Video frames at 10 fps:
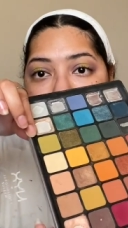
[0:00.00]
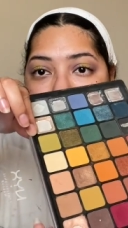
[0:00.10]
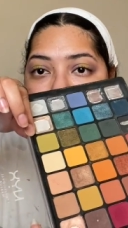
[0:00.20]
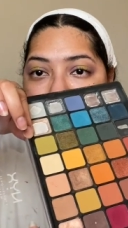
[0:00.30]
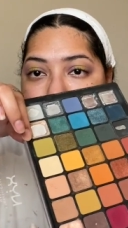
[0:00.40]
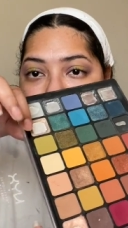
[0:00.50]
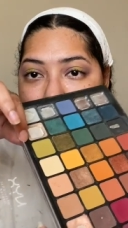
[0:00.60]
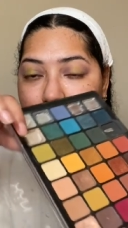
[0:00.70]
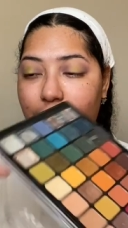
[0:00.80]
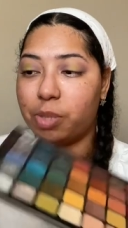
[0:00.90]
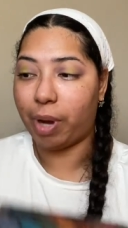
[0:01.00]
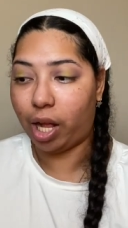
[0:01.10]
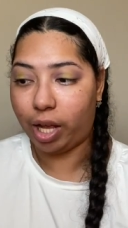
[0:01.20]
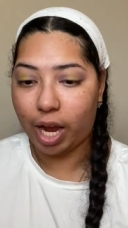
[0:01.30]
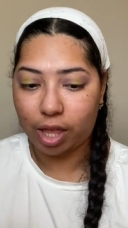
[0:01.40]
here in my NYX
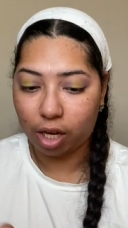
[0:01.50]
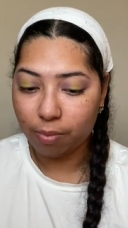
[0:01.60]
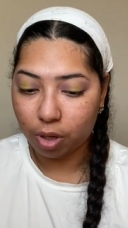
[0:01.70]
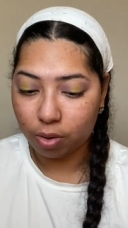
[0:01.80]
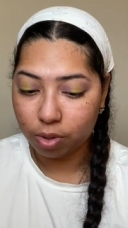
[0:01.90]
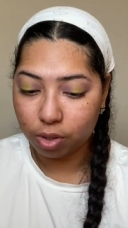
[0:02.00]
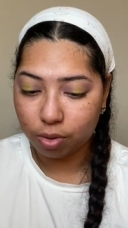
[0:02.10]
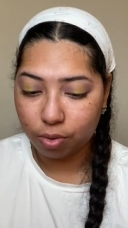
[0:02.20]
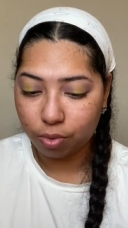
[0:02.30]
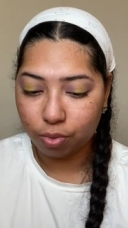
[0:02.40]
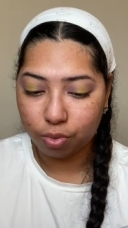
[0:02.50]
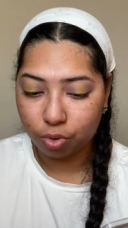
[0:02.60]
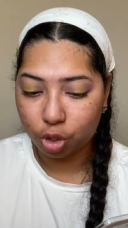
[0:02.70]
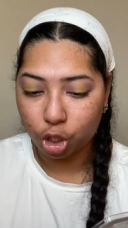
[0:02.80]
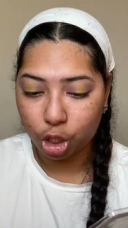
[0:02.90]
palette. I think I'm also
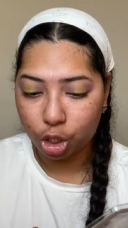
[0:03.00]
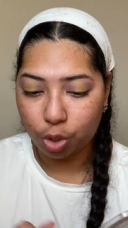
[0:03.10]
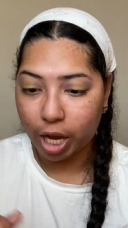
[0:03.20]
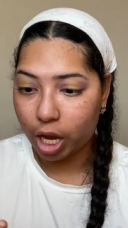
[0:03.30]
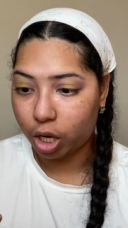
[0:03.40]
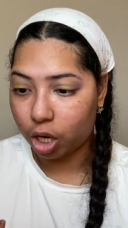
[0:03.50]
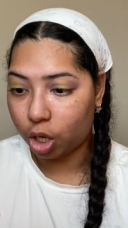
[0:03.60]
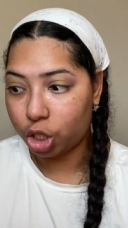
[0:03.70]
gonna do that on